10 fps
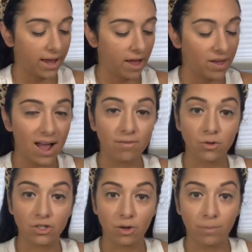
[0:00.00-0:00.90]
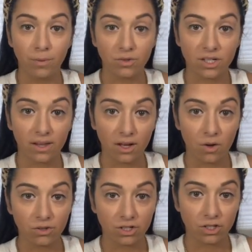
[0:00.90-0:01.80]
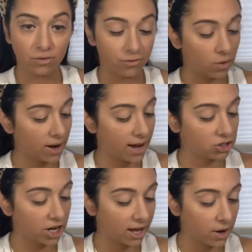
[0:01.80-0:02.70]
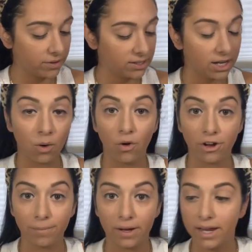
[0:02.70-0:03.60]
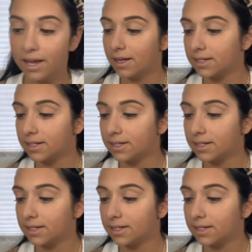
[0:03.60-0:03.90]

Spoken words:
how they have those little boots in like Ulta and Sephora at checkout where they take all your money.